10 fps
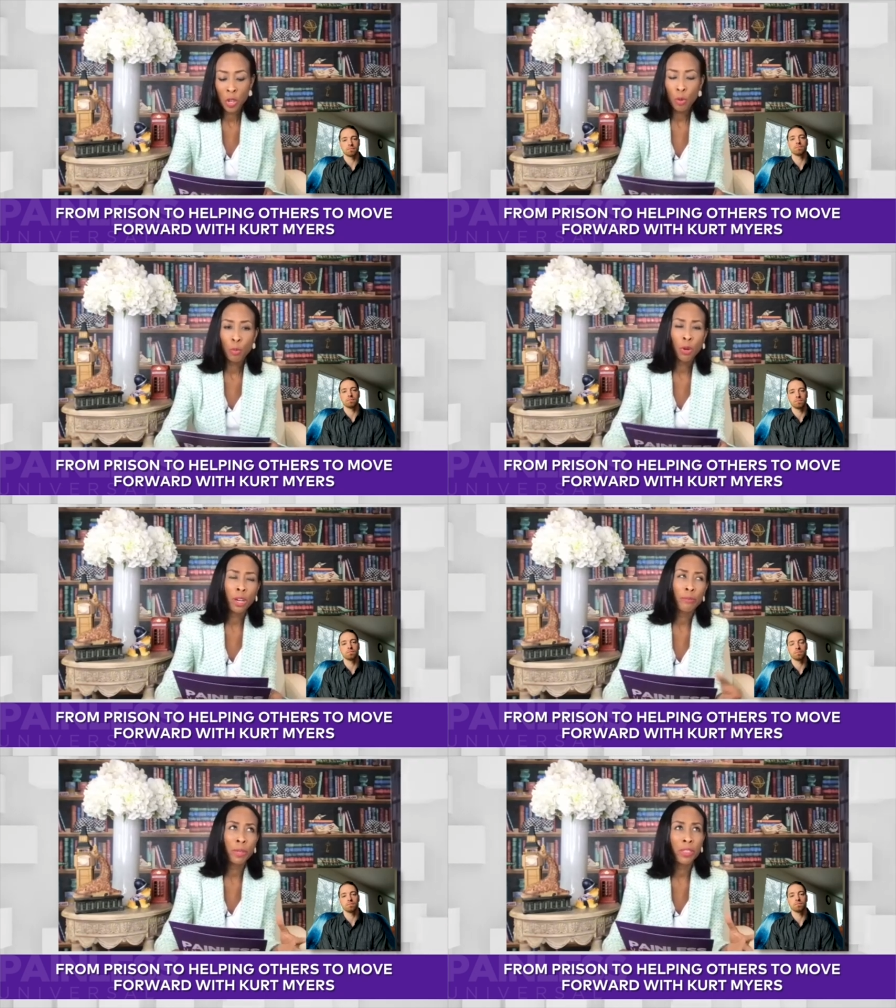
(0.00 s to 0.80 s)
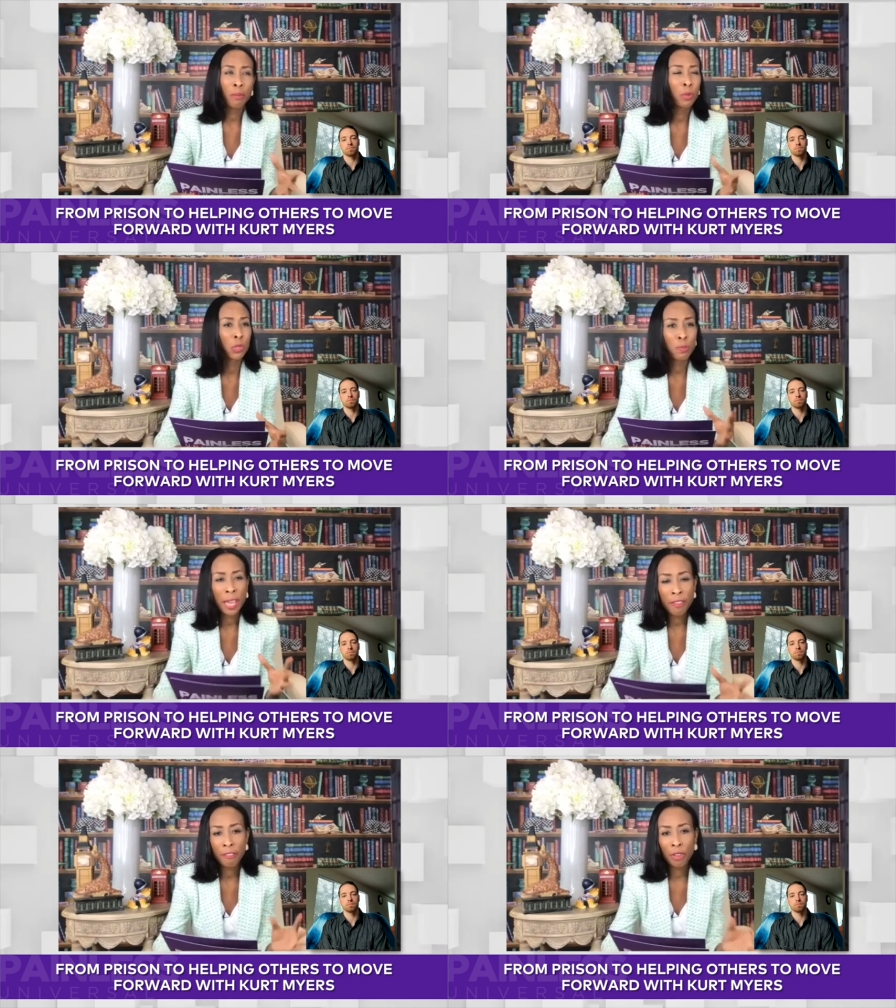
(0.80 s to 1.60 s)
what had been the most
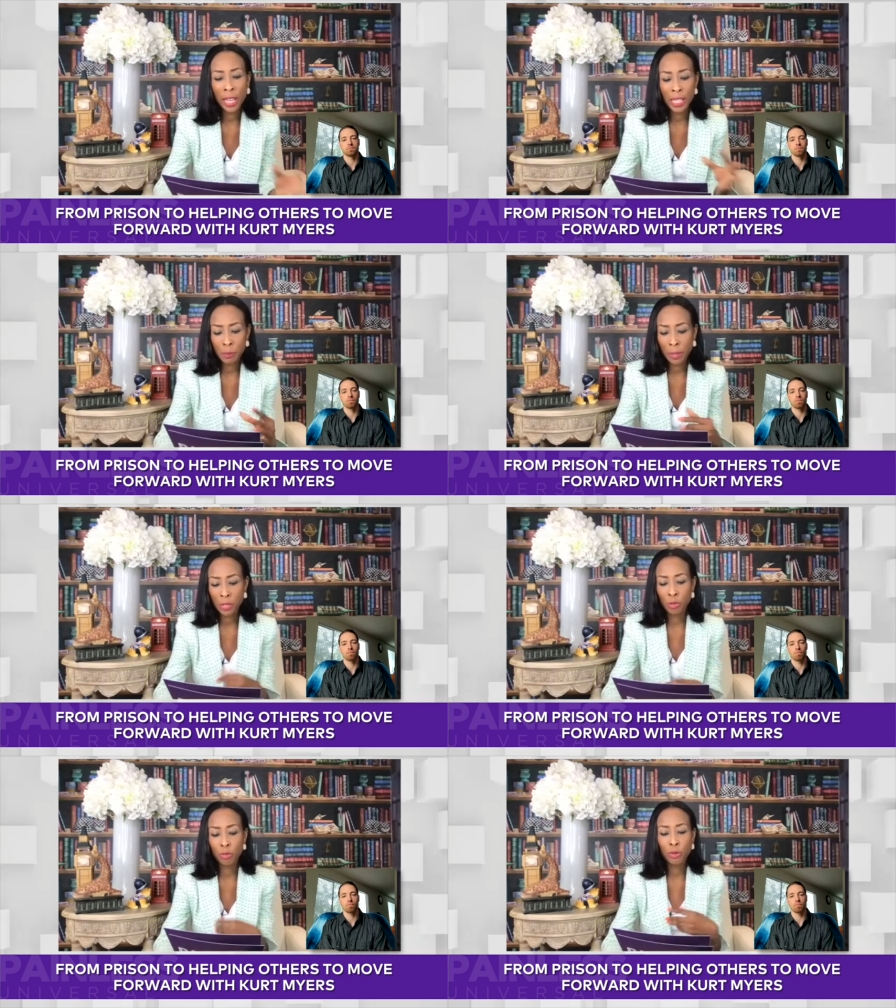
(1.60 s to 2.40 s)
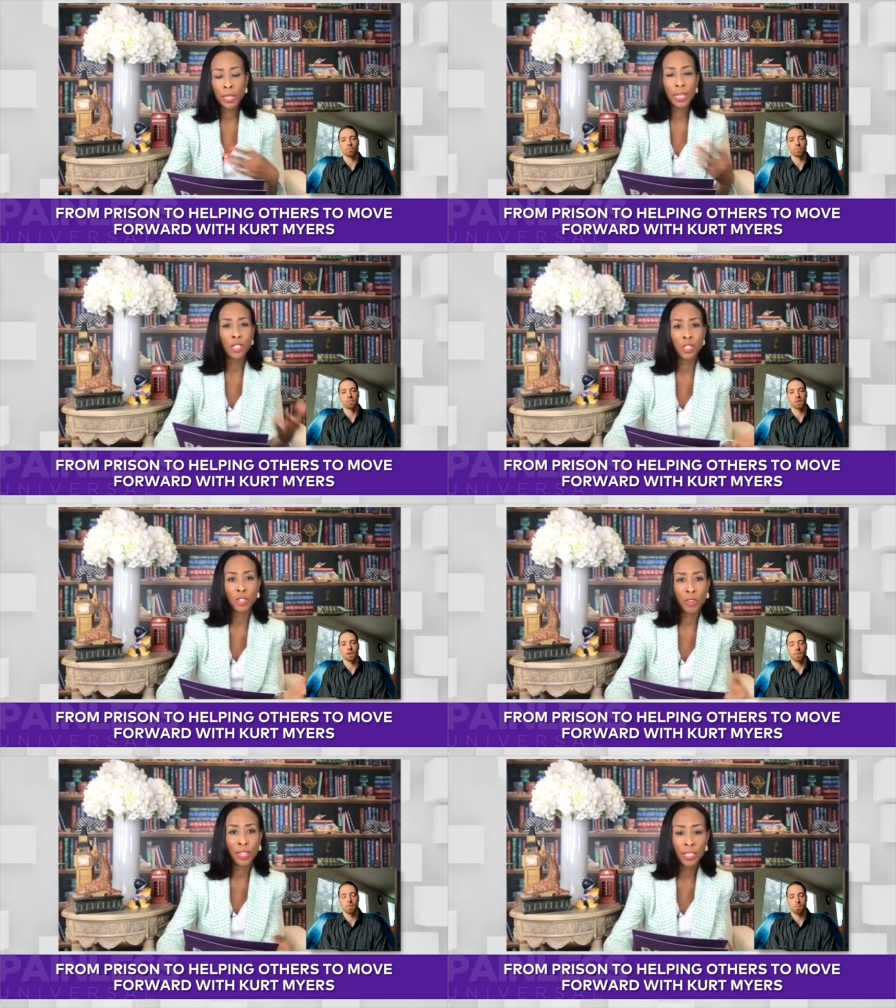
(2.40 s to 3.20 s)
painful aspect of
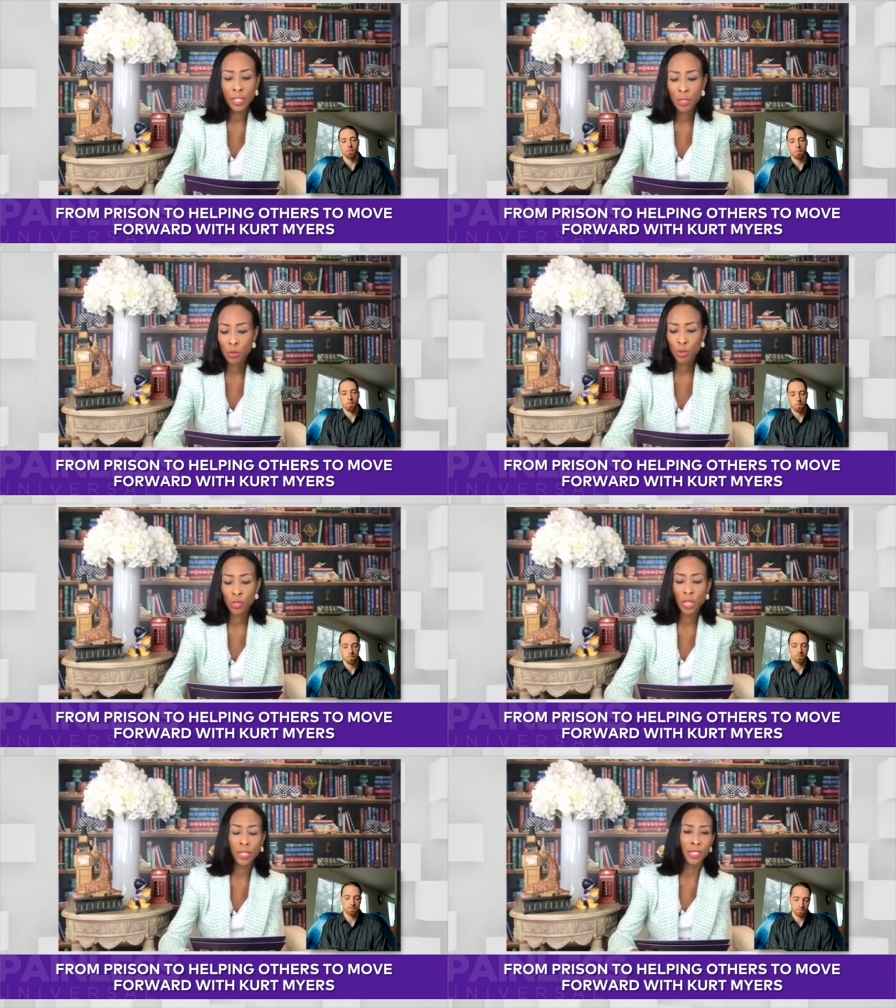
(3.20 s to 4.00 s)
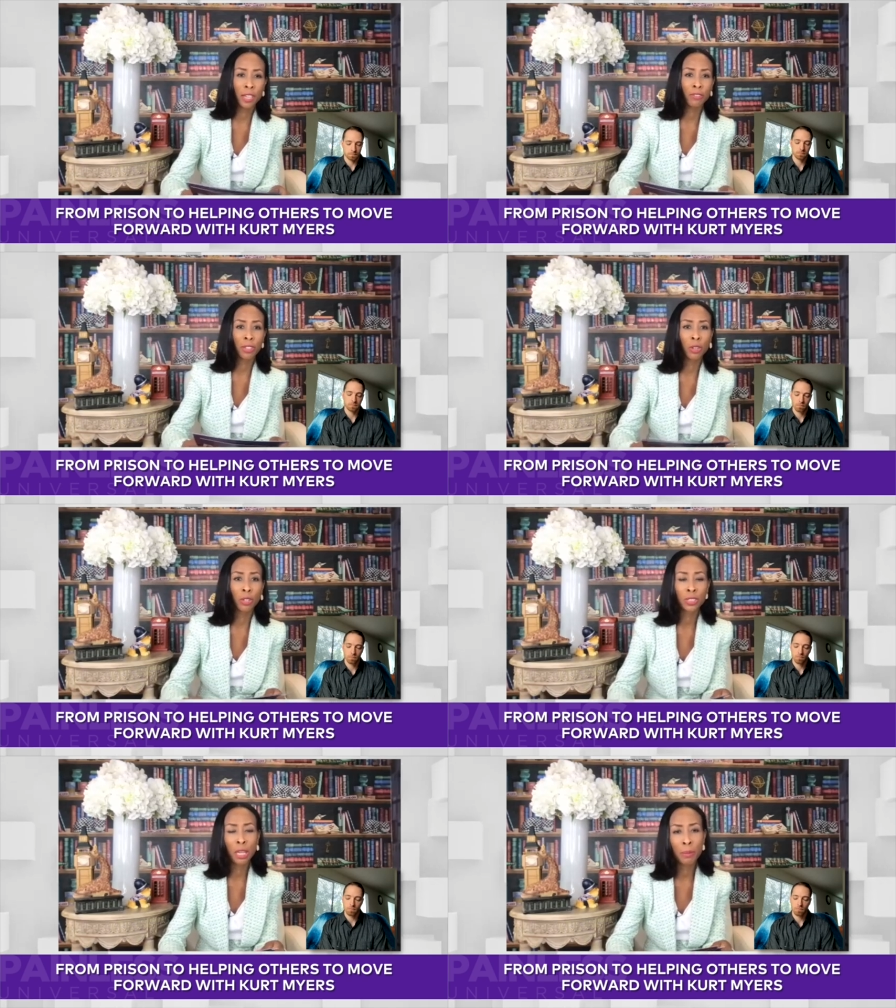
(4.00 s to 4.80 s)
reintegrating into society after a
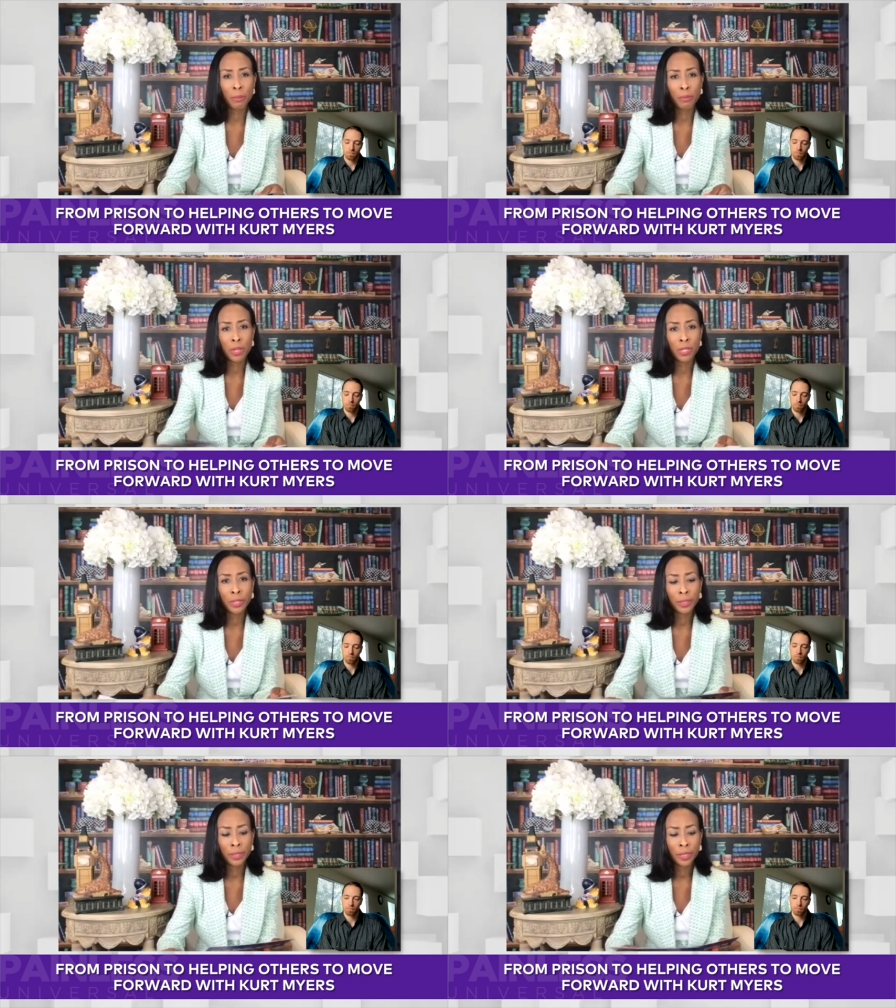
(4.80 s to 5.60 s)
long time in prison?